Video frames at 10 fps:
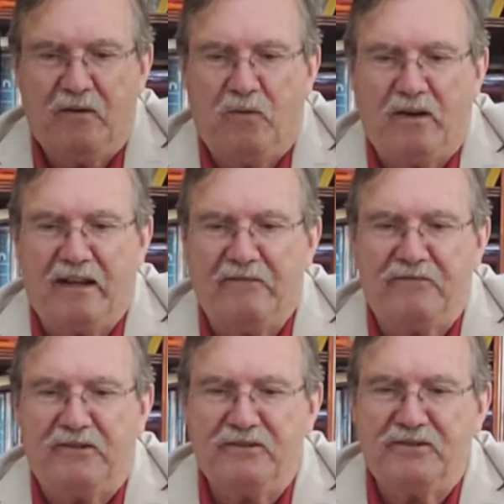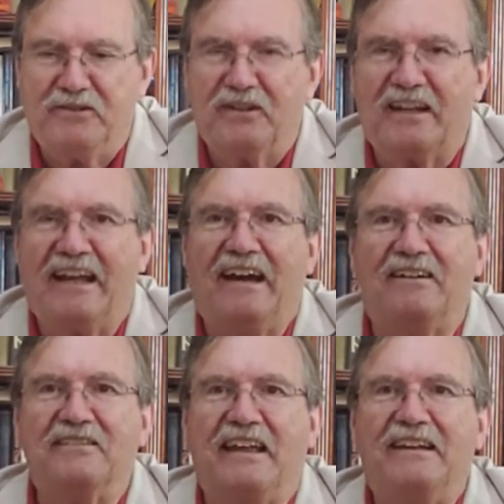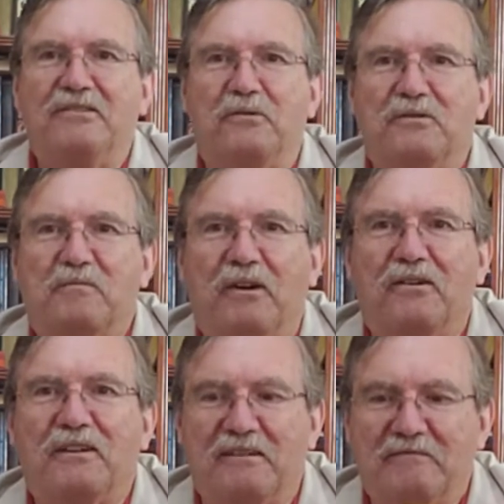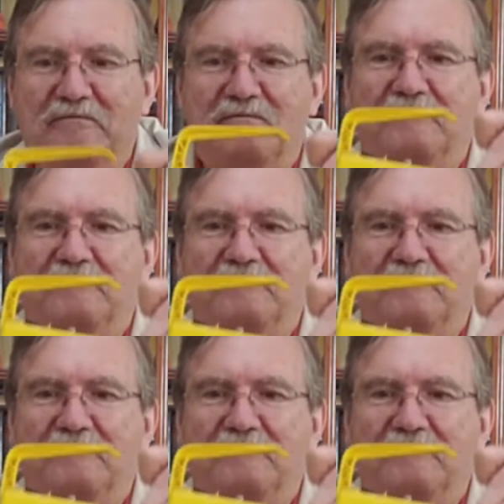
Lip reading: When I first took it out, the handle was broken.